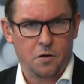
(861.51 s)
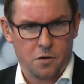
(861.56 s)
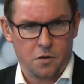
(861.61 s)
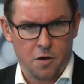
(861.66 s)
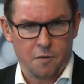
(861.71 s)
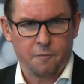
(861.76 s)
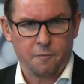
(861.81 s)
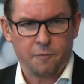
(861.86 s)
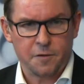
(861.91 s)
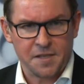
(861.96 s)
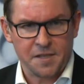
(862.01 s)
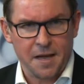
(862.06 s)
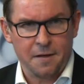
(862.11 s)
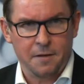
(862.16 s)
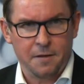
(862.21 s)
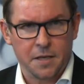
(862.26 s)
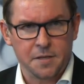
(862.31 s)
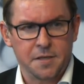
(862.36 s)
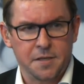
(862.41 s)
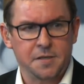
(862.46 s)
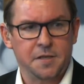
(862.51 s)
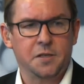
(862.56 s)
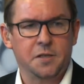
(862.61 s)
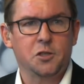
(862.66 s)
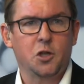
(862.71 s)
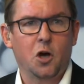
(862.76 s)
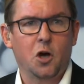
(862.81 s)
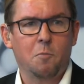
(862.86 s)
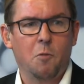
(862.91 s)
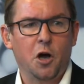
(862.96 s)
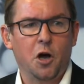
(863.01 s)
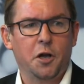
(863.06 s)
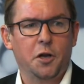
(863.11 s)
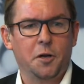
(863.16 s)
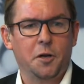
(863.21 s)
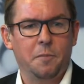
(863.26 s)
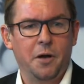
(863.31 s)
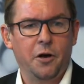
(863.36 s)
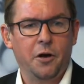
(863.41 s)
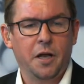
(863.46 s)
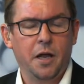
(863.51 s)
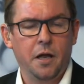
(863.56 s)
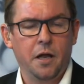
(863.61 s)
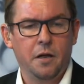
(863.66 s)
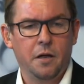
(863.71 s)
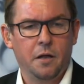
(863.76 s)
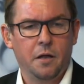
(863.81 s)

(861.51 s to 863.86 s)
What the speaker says: of savings that's in the stock market in America